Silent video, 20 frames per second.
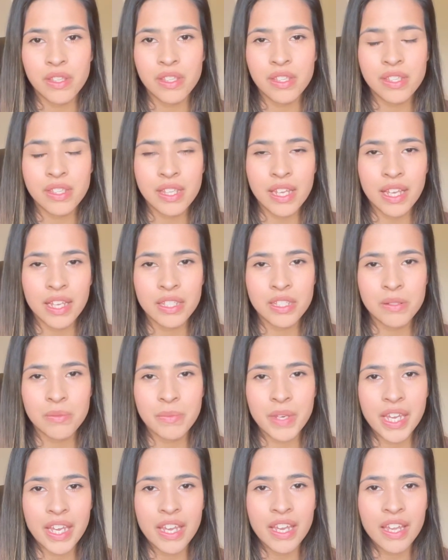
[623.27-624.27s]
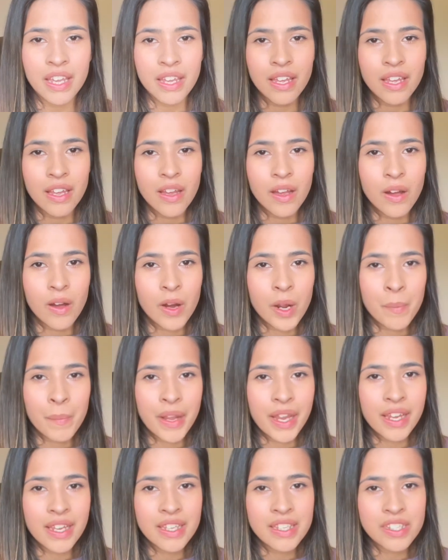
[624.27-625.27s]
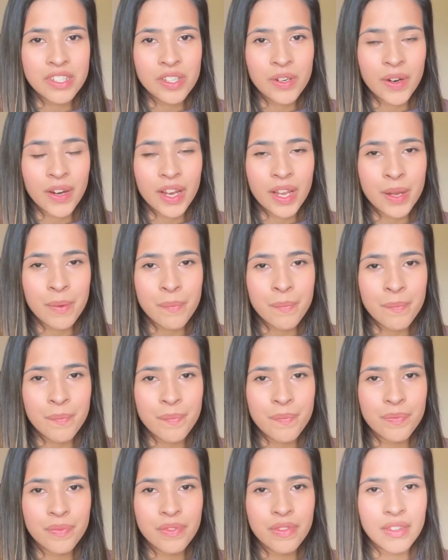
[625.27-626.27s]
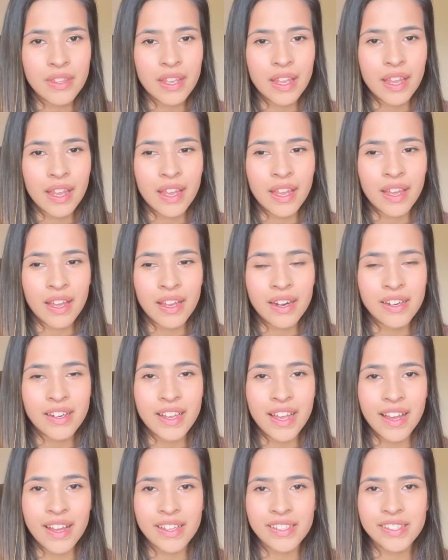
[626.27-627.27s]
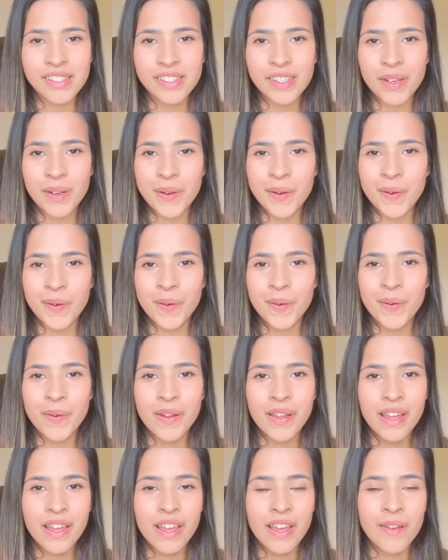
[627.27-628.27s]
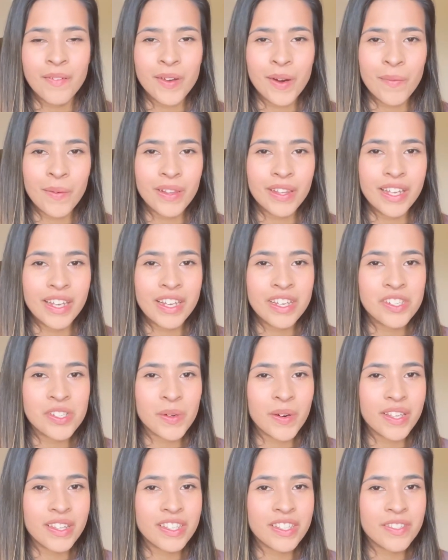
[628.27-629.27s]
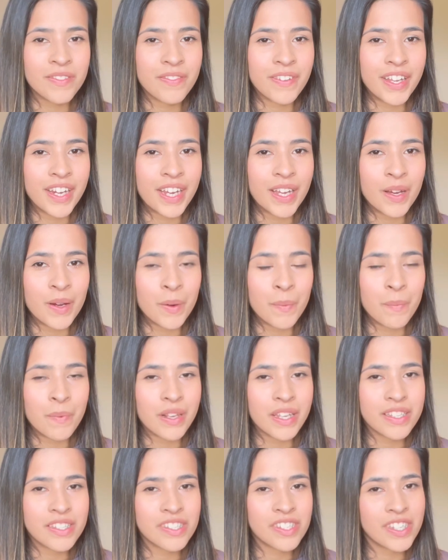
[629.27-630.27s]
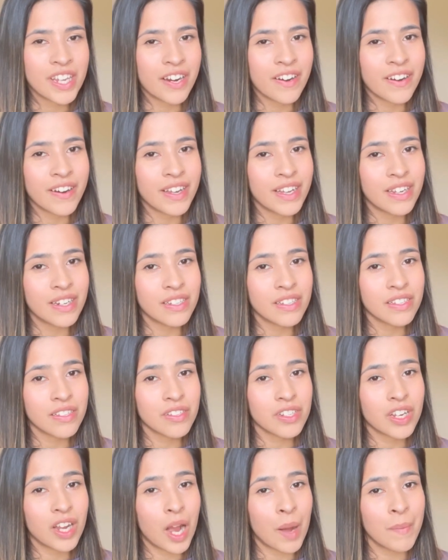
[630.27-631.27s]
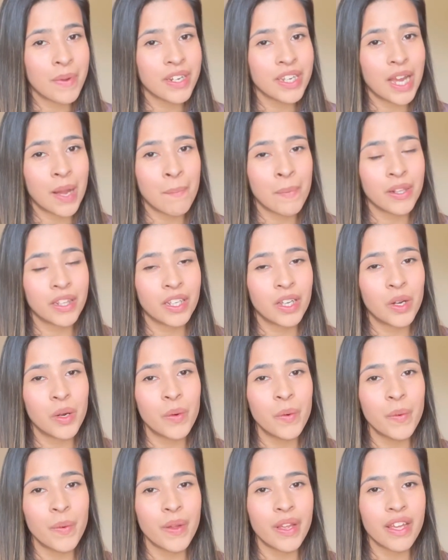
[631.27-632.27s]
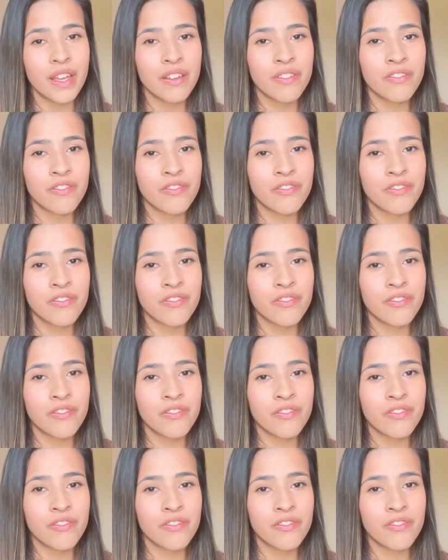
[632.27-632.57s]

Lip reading: text me on my Instagram. And yeah, so if y'all really enjoyed this video, please share it. Comment down below if